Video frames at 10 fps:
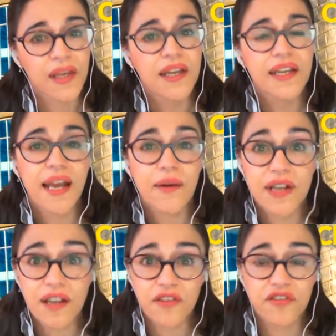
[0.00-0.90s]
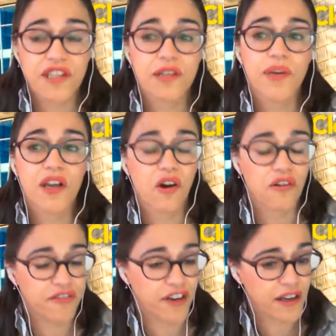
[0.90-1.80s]
Now, another thing that we
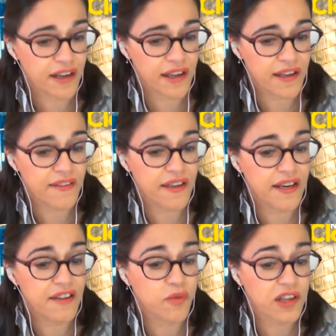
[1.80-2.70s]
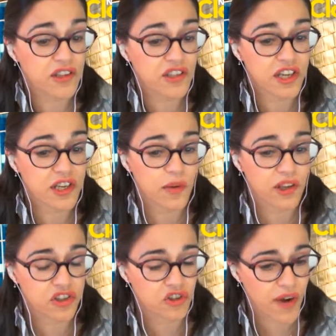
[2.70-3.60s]
offer in the Live Well, Study Well
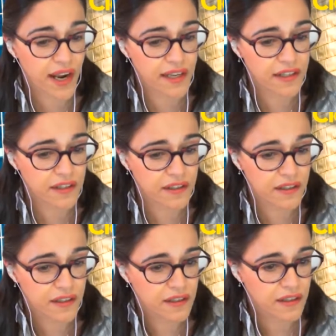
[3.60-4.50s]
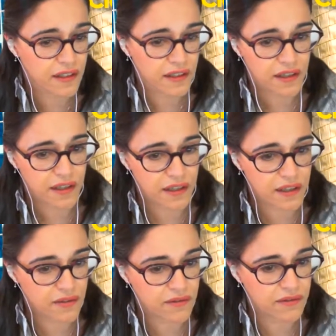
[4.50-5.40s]
strand, I've
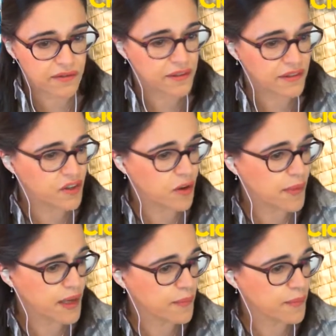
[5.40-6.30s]
got my,